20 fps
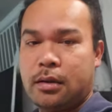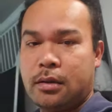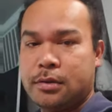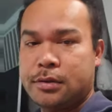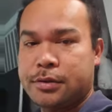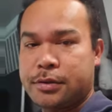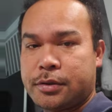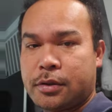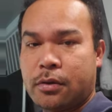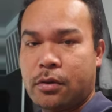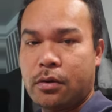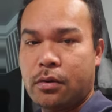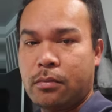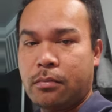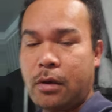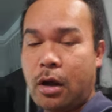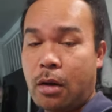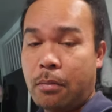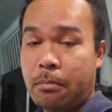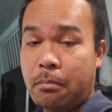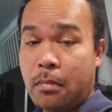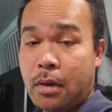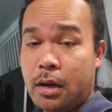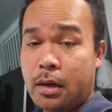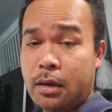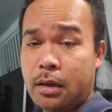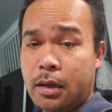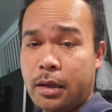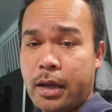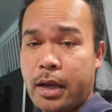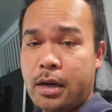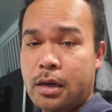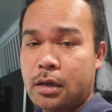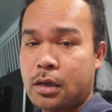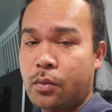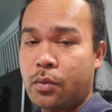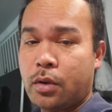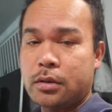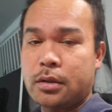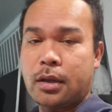So my Monday, I don't
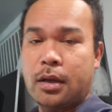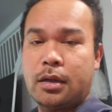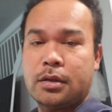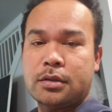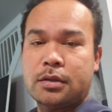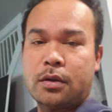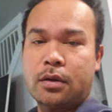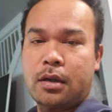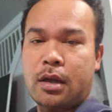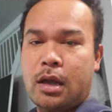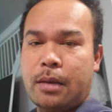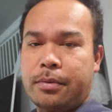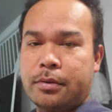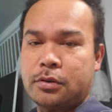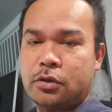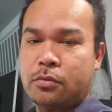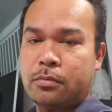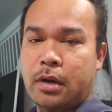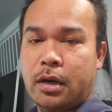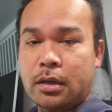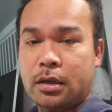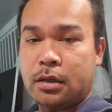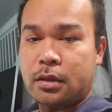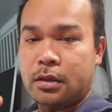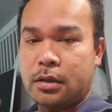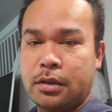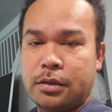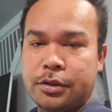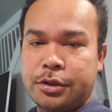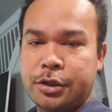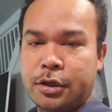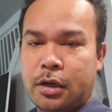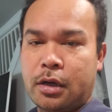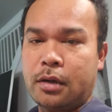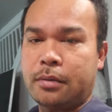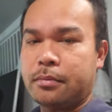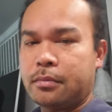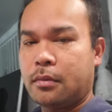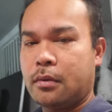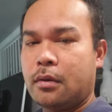know what the hell is going to happen to my current
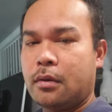job.